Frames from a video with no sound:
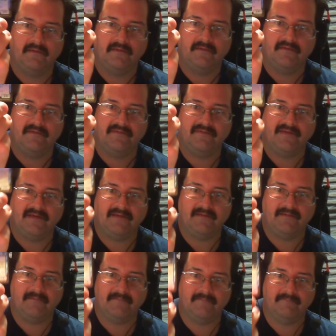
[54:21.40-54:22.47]
That
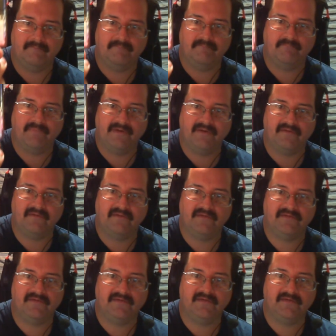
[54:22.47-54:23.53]

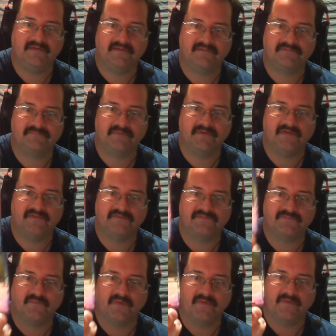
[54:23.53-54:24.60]
barely
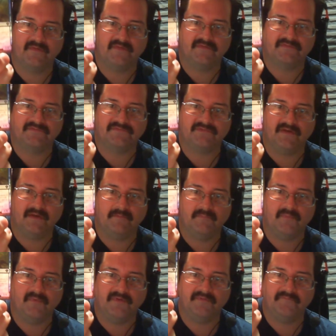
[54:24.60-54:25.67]
explains why there's a
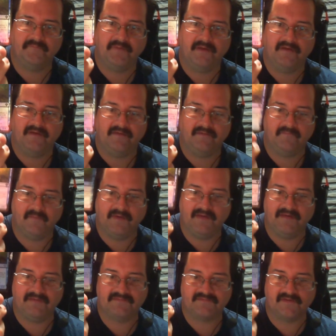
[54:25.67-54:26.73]
point of why
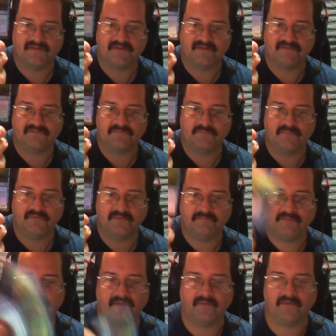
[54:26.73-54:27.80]
he's got an extra point of
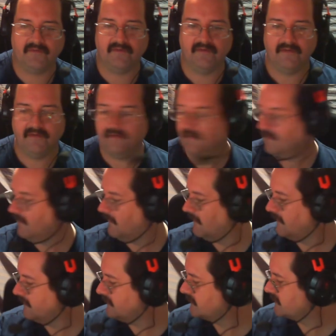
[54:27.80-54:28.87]
power
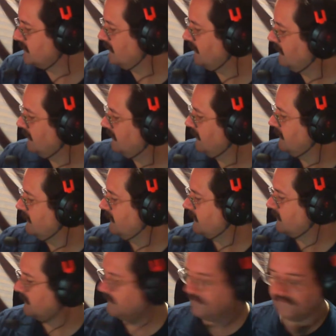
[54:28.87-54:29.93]
and slightly
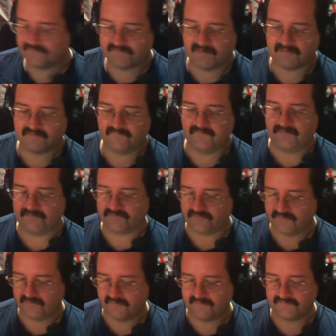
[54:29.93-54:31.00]
reduced activation
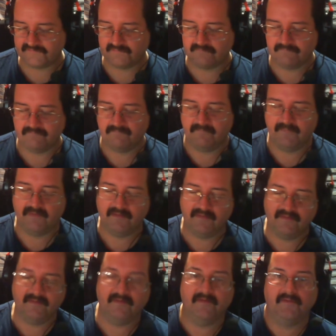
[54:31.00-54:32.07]
cost.
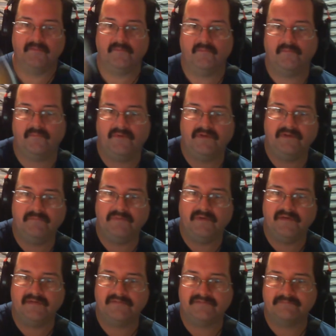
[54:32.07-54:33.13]
Pretty plains.